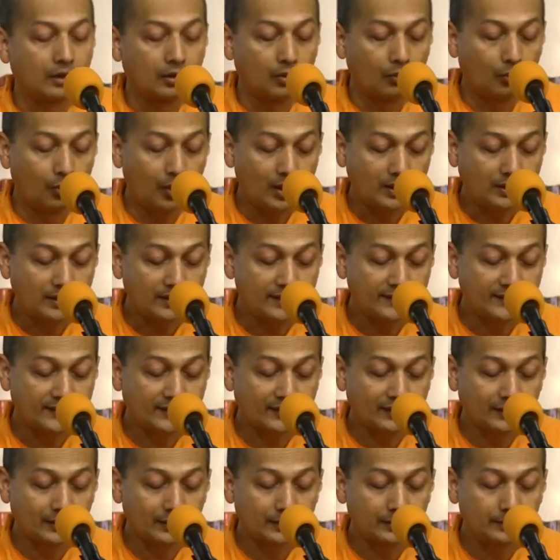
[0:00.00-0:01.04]
What
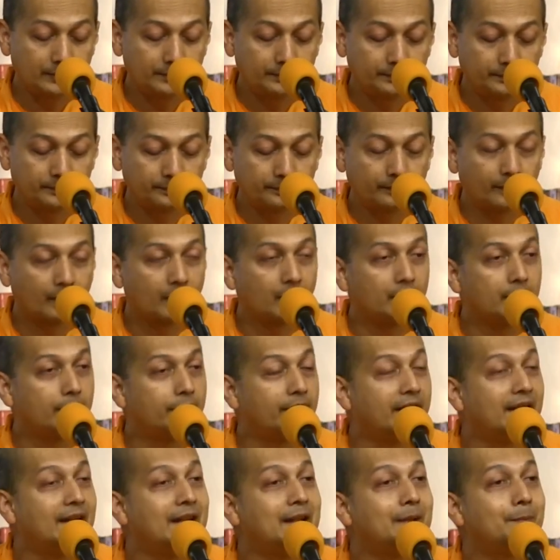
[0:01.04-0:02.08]
does the
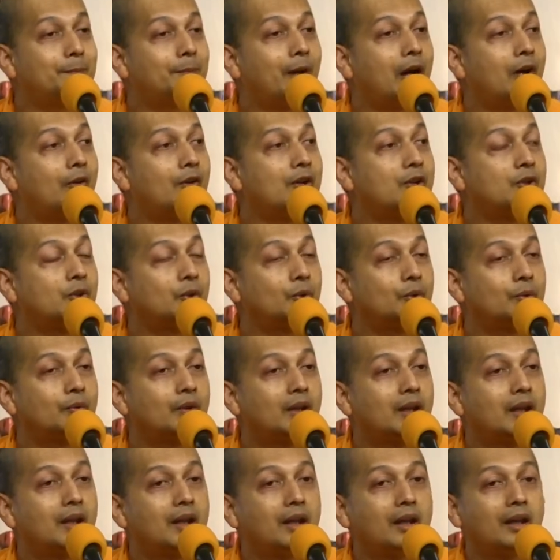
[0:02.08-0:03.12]
veiling power do?
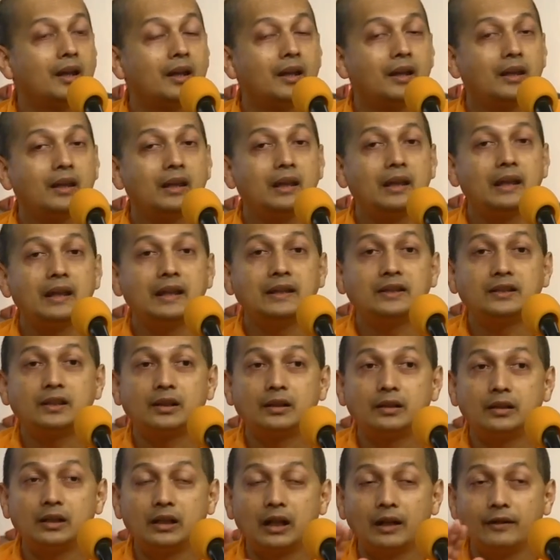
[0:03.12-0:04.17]
It
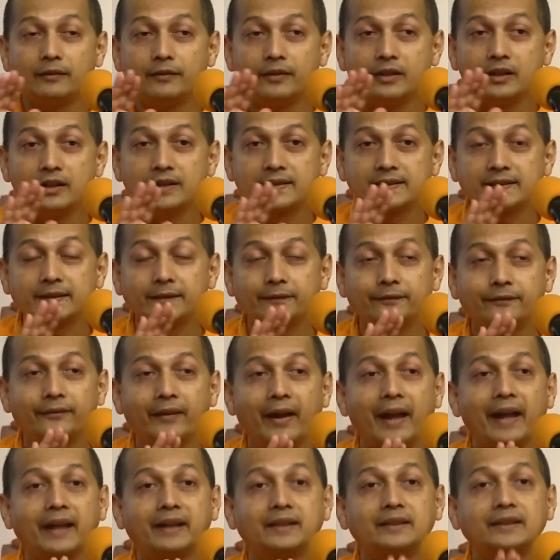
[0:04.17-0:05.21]
covers the
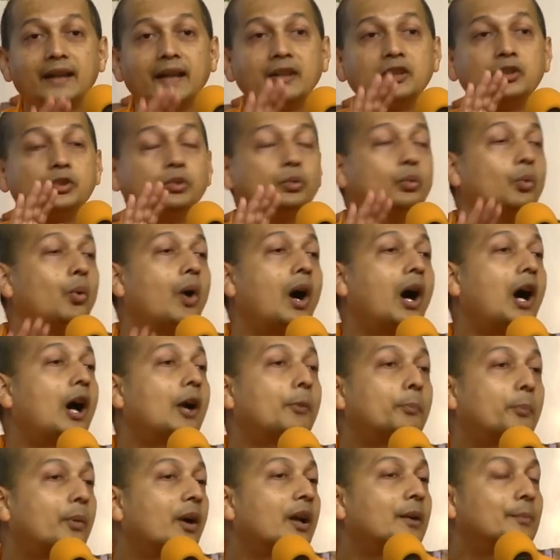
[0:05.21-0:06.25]
fact that you
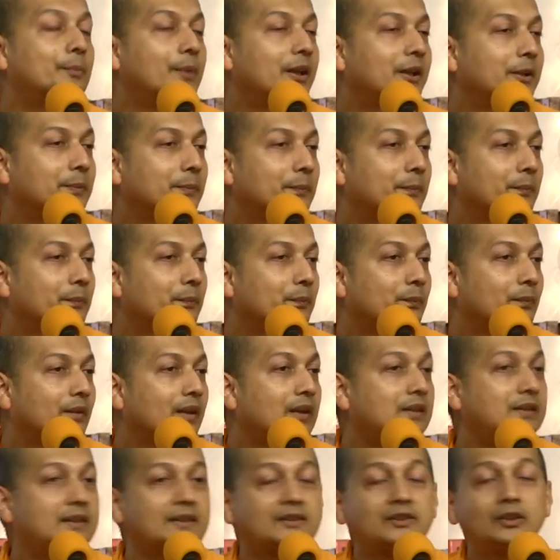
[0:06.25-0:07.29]
are Brahman.
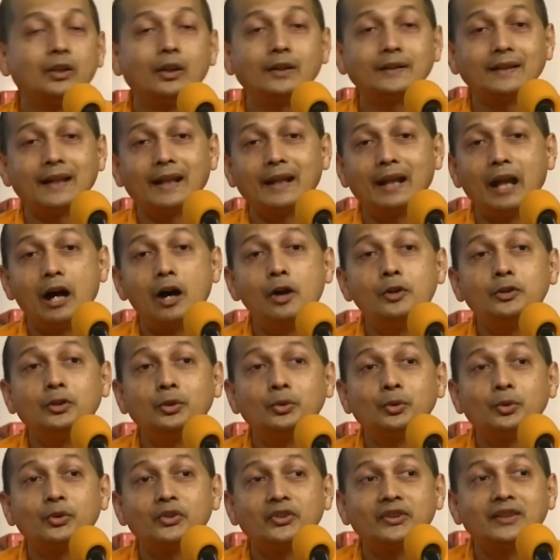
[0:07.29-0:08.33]
It does not allow
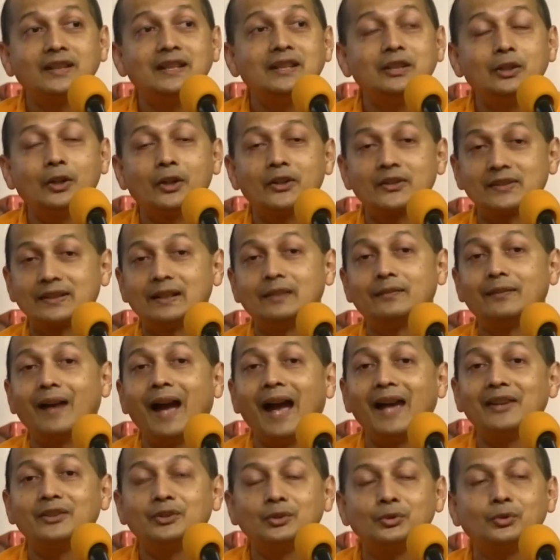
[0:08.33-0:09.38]
you to see yourself
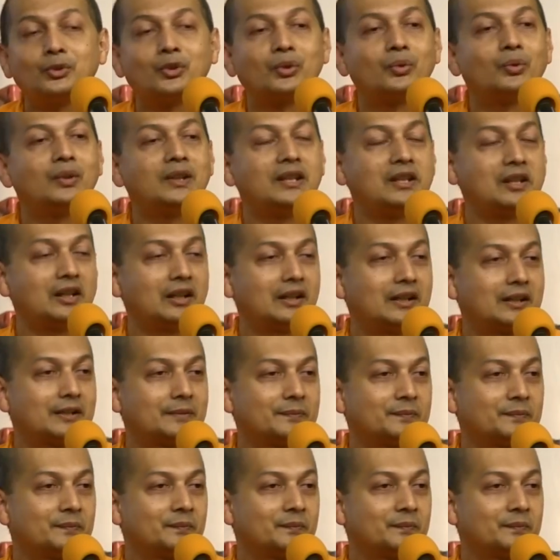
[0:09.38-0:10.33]
as you truly are.